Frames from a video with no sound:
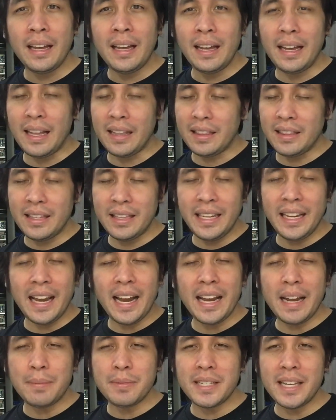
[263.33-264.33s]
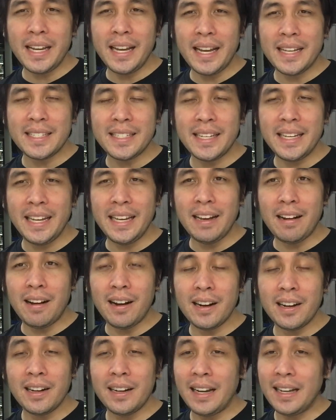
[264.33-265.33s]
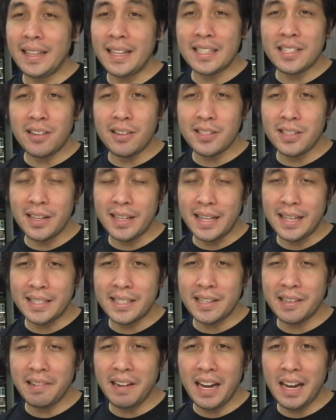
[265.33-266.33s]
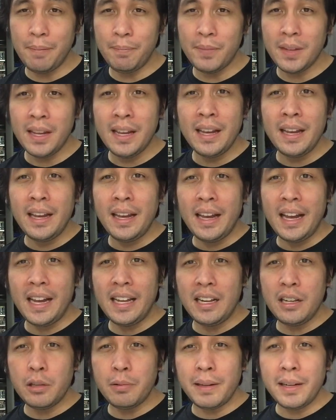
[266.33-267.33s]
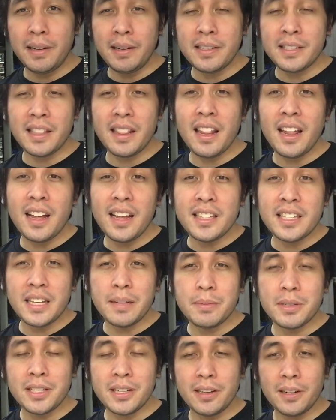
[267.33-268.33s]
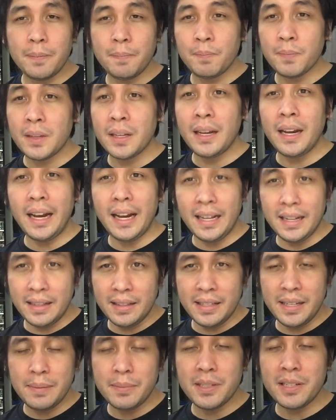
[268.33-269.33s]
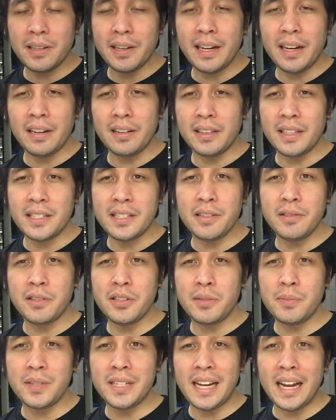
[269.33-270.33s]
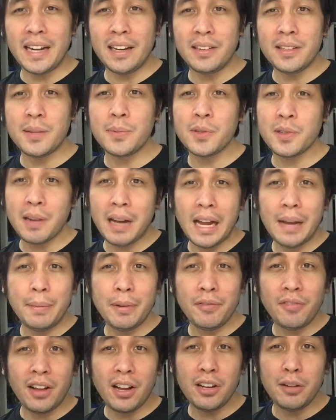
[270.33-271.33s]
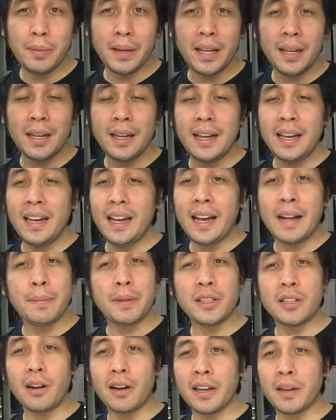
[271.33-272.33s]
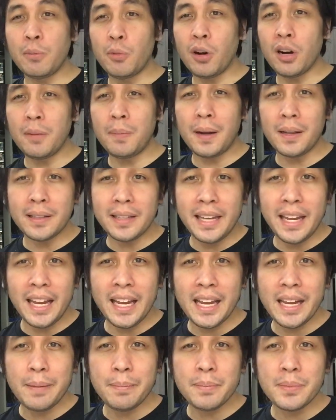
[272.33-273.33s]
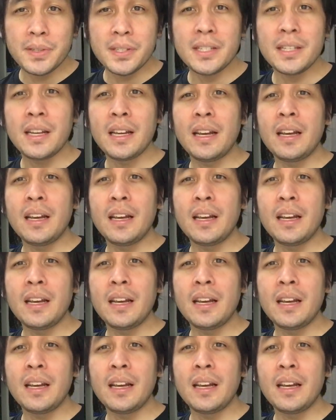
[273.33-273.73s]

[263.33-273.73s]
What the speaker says: at TIMZASTER, and that's also on Instagram. And on Twitter, it's The Timster, and Timster here in this YouTube channel. Subscribe and follow me. I'll be talking more about games,